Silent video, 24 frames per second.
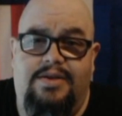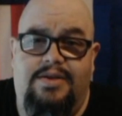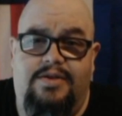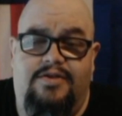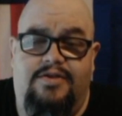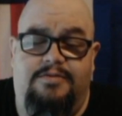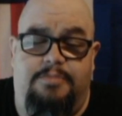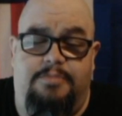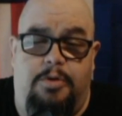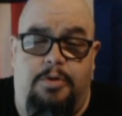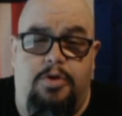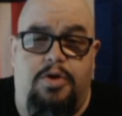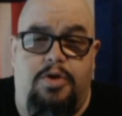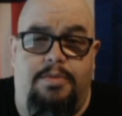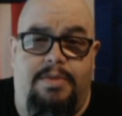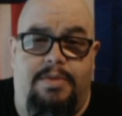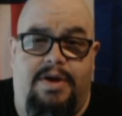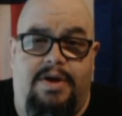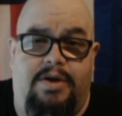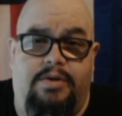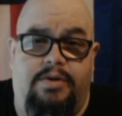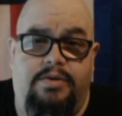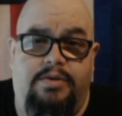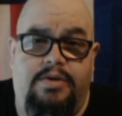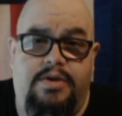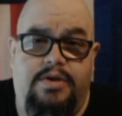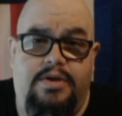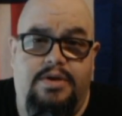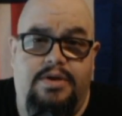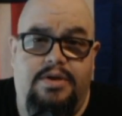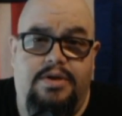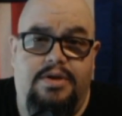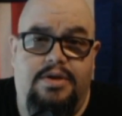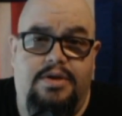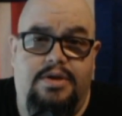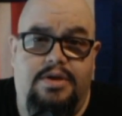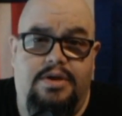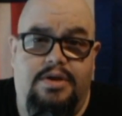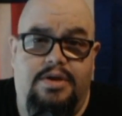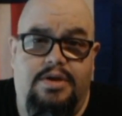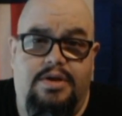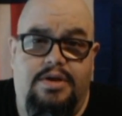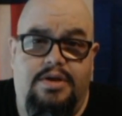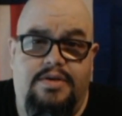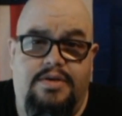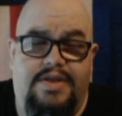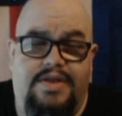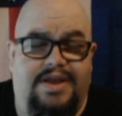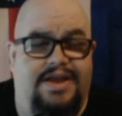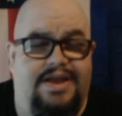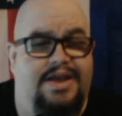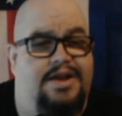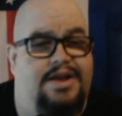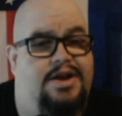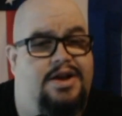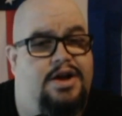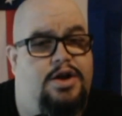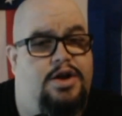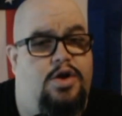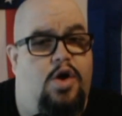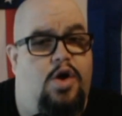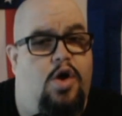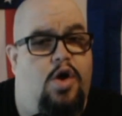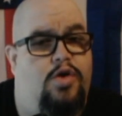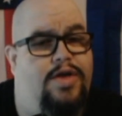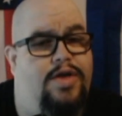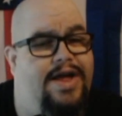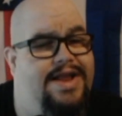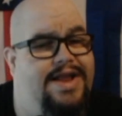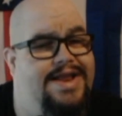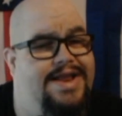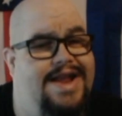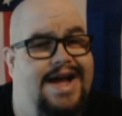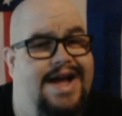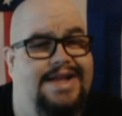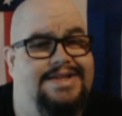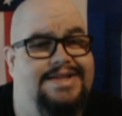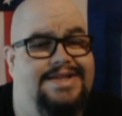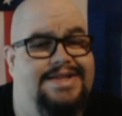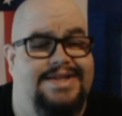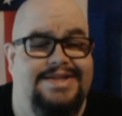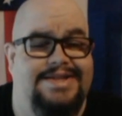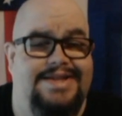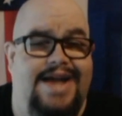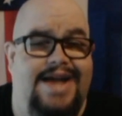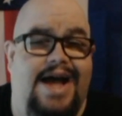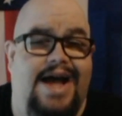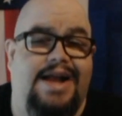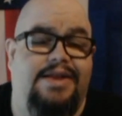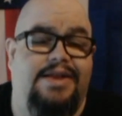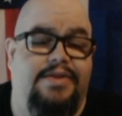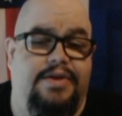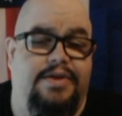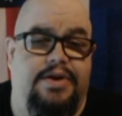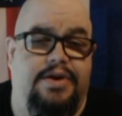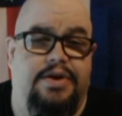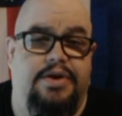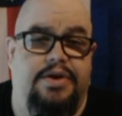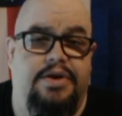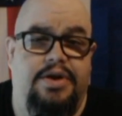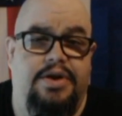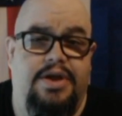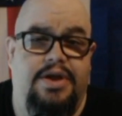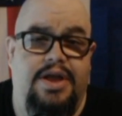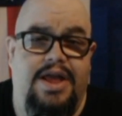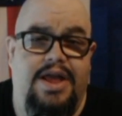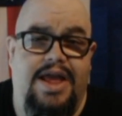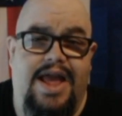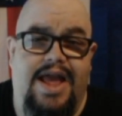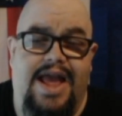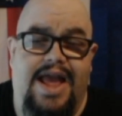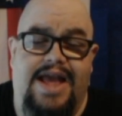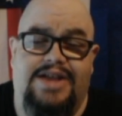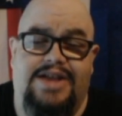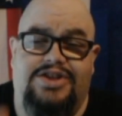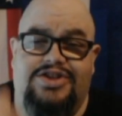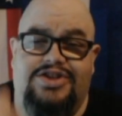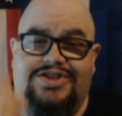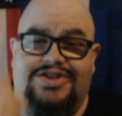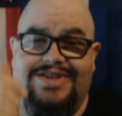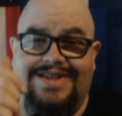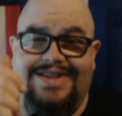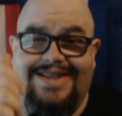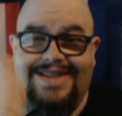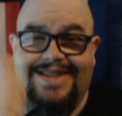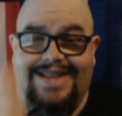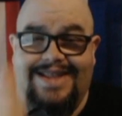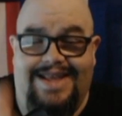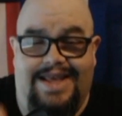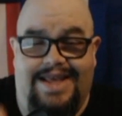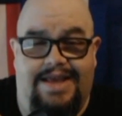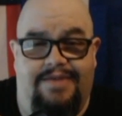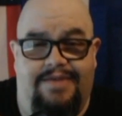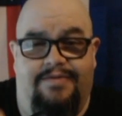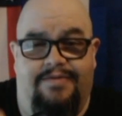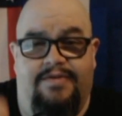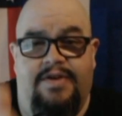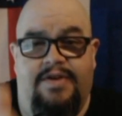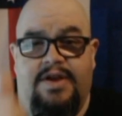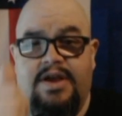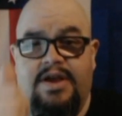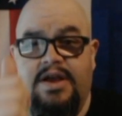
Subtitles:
spoke about. They could cut all that nonsense out of there and just leave